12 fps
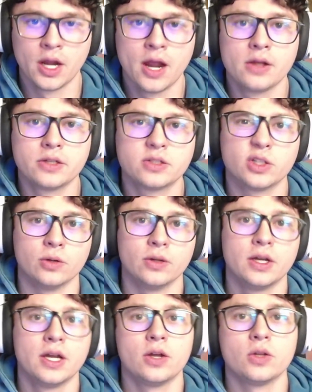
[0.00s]
So
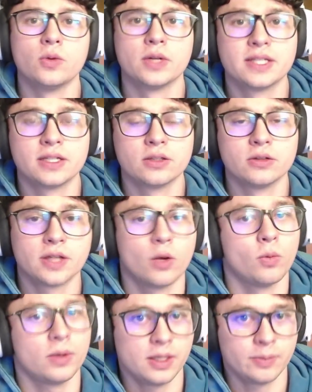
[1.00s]
you want to take a look at
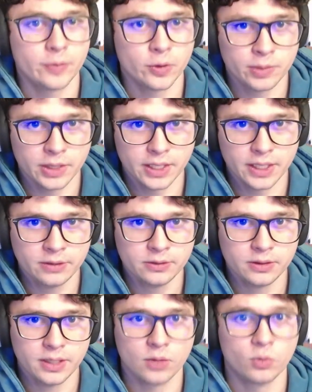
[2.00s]
what game you're playing
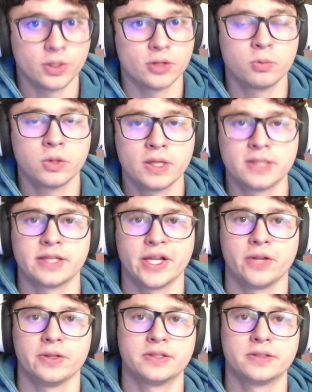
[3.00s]
and what your
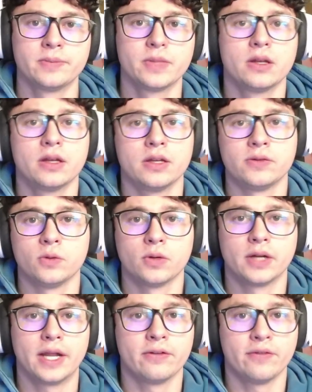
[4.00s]
playstyle is. If you are
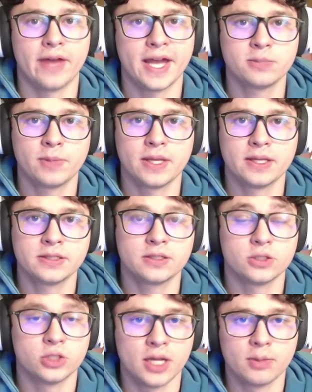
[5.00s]
a fast-paced
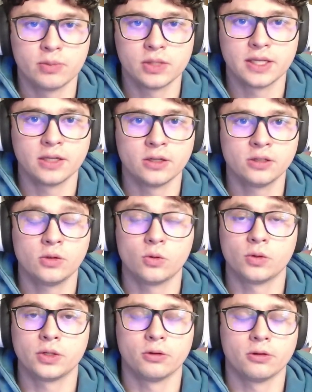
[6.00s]
jet player
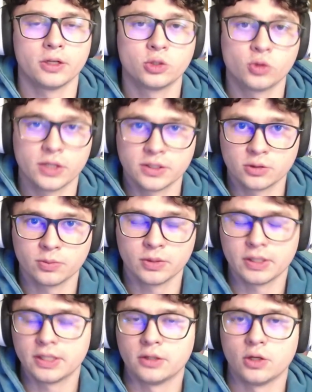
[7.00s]
or you're a tracer
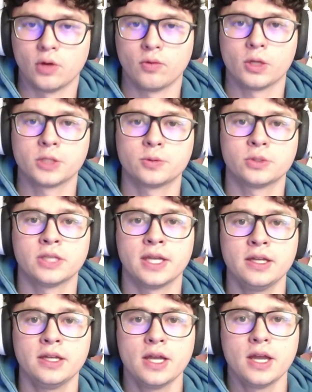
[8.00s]
player in Overwatch per
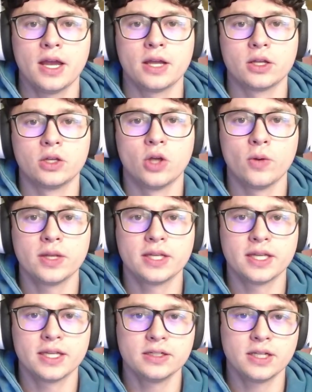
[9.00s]
se, going
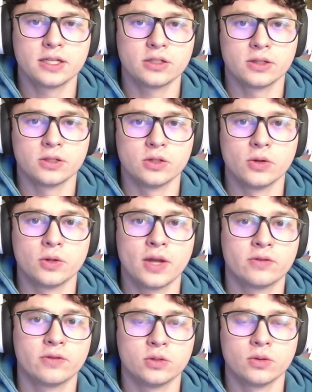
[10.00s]
in and you
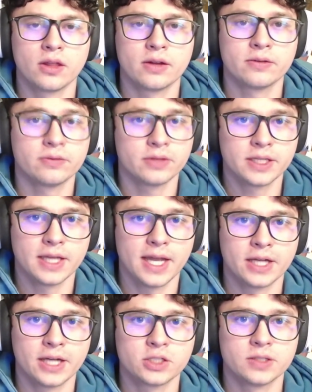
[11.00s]
have to do a lot of flicky
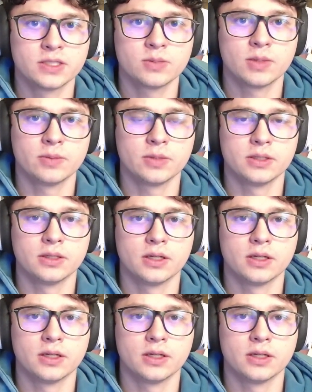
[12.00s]
actions, maybe